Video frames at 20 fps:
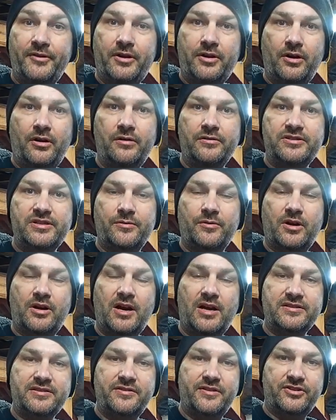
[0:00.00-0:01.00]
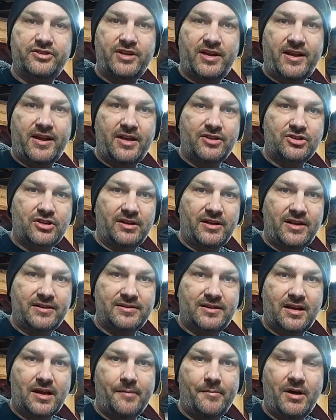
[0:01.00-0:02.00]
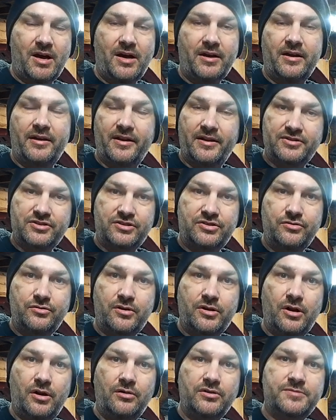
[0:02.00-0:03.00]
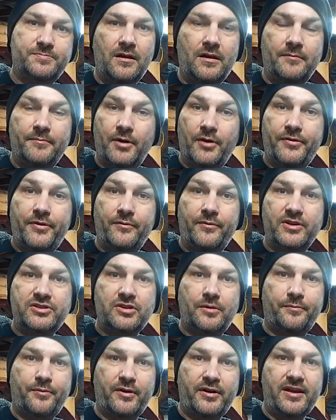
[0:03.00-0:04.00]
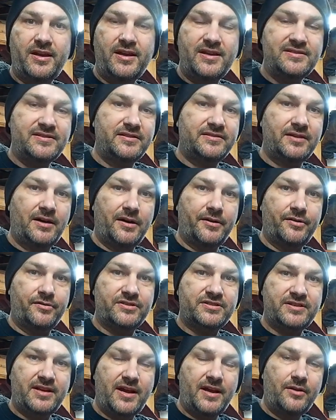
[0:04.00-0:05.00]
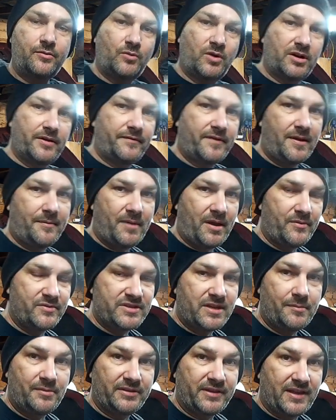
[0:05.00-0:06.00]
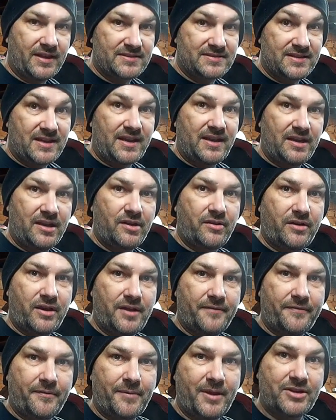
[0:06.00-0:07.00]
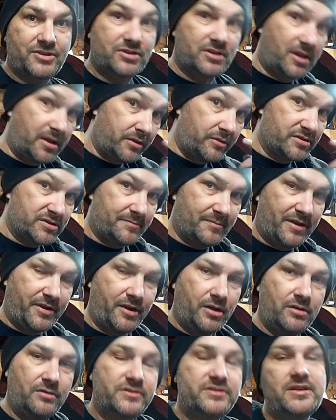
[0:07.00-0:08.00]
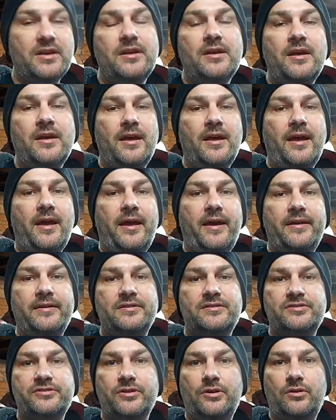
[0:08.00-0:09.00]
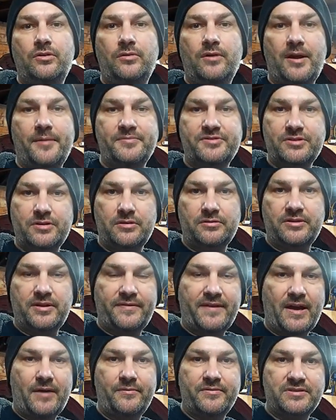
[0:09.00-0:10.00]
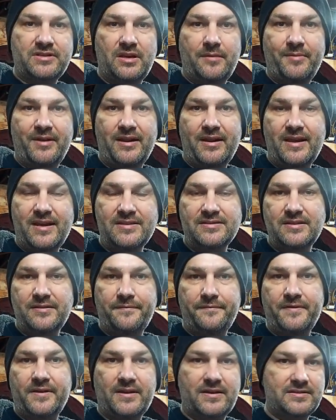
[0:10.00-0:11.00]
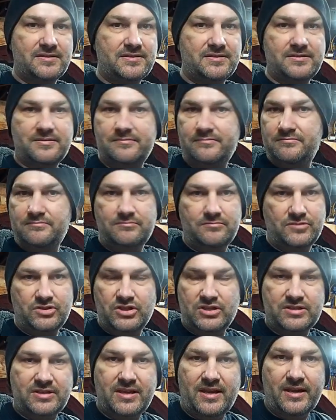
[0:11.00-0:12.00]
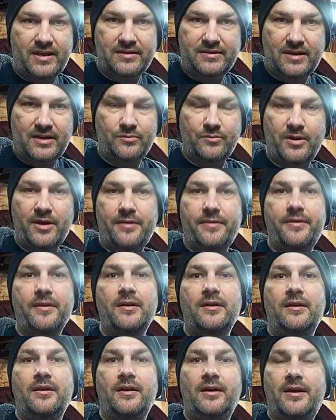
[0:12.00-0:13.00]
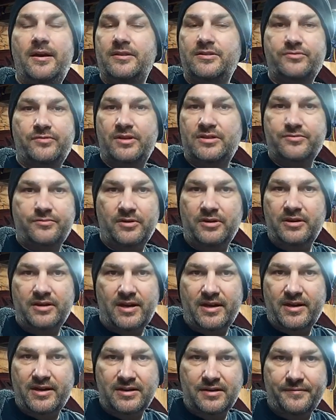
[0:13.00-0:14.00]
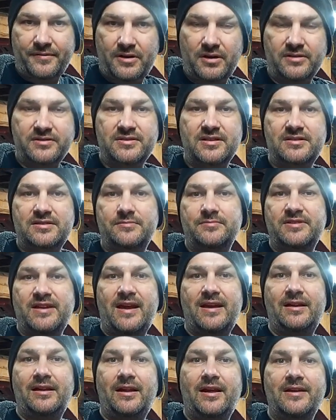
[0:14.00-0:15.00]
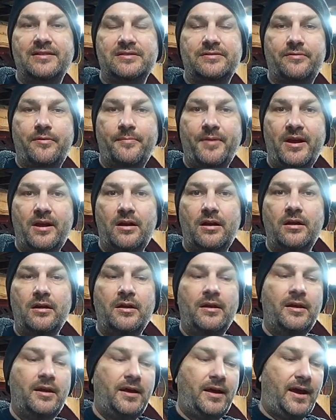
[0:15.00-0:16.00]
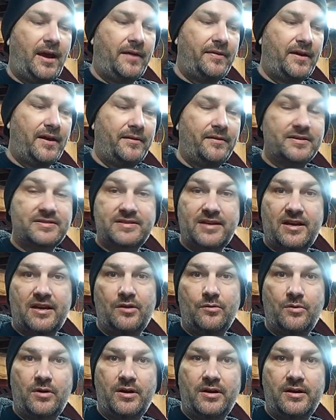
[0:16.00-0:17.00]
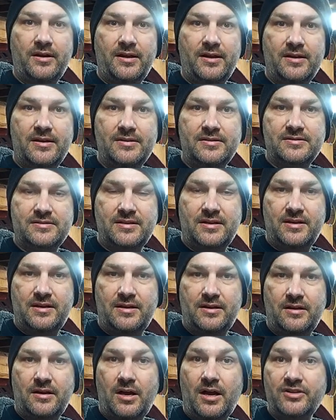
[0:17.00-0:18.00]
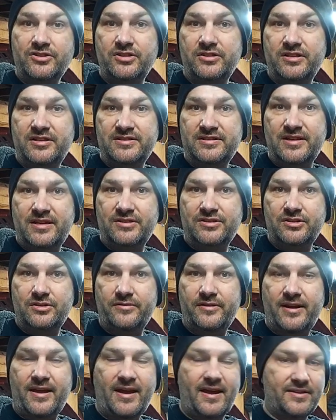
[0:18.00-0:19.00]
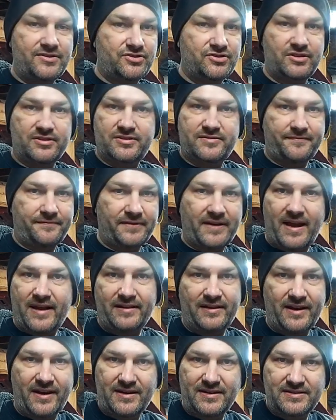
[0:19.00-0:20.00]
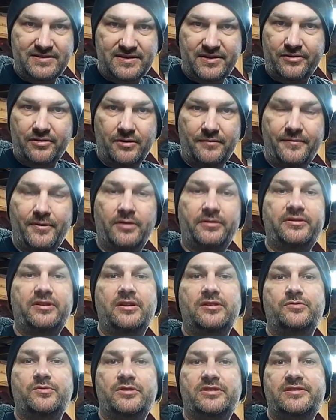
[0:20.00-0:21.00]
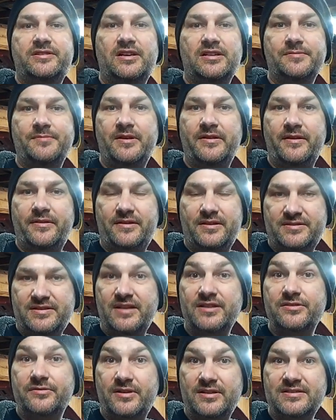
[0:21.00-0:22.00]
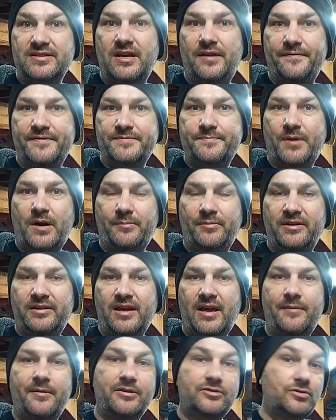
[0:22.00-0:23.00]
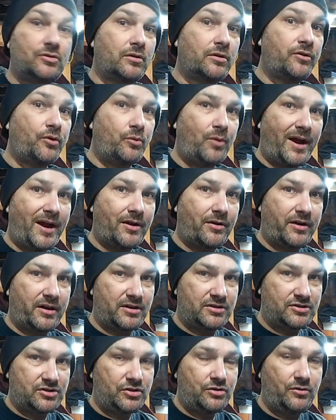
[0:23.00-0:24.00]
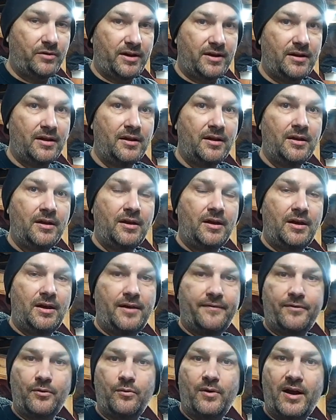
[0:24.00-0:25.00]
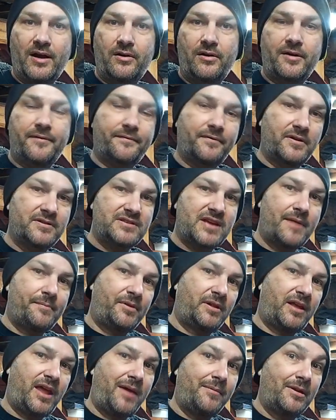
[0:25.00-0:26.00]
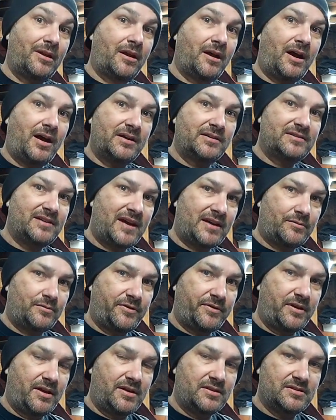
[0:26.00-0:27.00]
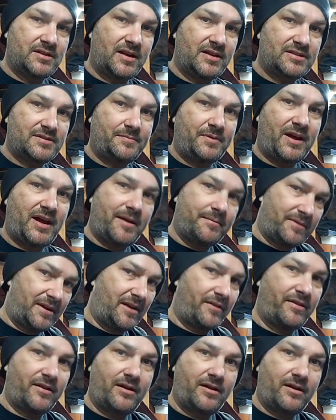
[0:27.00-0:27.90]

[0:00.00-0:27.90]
the codes that were causing the check engine light to come on, and it's two codes, both of which are pretty easy to understand. One of them I was able to get secondary information on using my nose, and so I'm certain that that one's going to be an easy fix. Just get it done with. Uh, it's, it's really not a difficult system to analyze and repair. And then the second one is uh, oxygen sensor that has just flatline zero voltage, which tells me that the sensor itself is probably damaged or the wiring to it. Uh, if the wiring, for example, came in contact with the exhaust pipe down